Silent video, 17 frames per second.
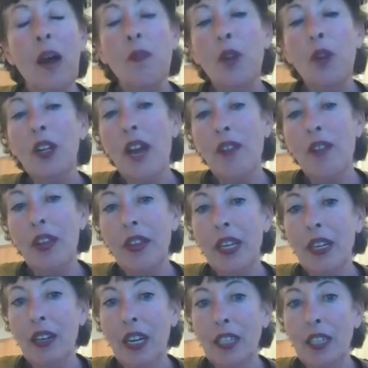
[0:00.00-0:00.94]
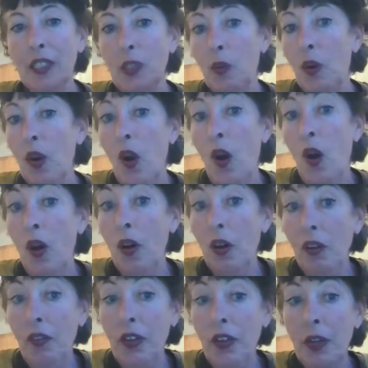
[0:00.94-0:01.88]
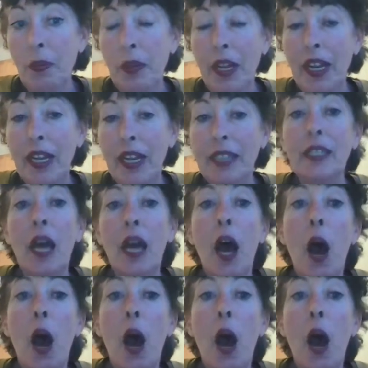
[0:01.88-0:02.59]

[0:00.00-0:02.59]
um, we're live on the internet. So we're all over the place.